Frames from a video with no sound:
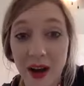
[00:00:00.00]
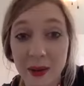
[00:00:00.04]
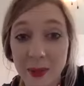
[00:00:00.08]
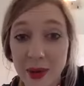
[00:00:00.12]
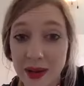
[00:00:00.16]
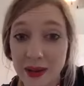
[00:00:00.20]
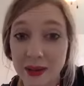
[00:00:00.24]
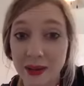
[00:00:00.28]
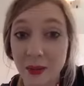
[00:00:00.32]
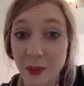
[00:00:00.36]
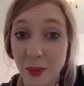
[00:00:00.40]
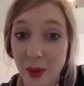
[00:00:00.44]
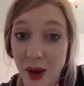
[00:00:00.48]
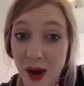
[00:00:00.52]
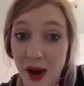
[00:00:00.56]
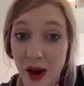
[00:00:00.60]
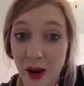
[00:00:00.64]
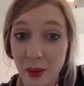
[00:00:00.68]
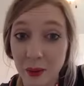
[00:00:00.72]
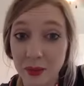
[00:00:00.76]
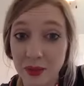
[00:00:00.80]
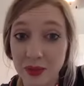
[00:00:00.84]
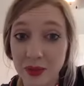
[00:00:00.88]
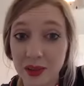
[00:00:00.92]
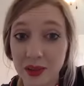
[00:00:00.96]
based
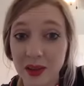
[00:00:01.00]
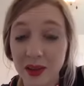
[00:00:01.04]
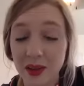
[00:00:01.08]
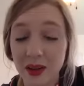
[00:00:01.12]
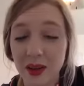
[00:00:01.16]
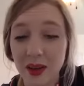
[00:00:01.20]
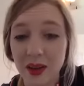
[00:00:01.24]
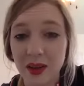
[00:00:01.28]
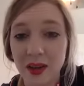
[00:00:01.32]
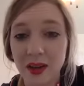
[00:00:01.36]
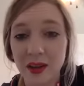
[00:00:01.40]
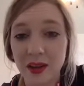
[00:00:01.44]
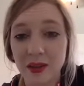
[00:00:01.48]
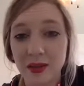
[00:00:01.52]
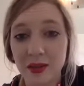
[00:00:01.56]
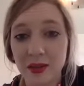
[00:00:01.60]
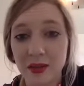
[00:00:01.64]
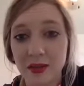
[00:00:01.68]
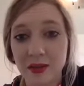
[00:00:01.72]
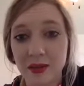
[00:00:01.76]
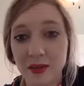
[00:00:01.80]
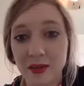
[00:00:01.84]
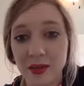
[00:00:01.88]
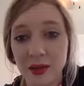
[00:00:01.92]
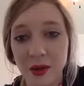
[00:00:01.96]
maps.
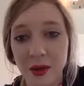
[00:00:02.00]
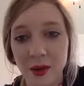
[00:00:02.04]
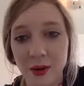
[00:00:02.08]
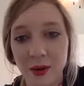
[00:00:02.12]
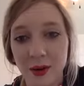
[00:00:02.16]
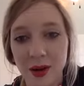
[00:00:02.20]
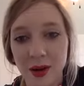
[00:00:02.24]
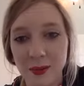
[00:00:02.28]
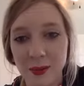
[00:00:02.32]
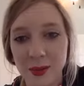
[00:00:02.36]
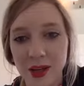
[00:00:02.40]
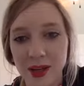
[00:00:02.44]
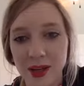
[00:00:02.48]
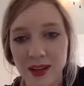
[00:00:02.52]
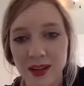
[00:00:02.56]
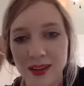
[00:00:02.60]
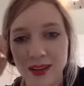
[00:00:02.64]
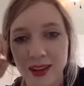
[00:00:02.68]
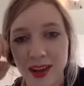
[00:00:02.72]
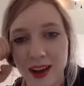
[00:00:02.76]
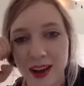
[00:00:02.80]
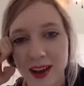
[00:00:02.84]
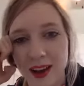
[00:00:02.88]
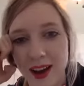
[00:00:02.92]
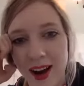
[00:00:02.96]
You know what I mean?
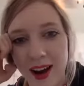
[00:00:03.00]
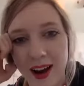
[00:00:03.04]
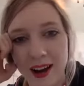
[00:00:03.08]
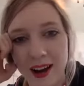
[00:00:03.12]
Like, I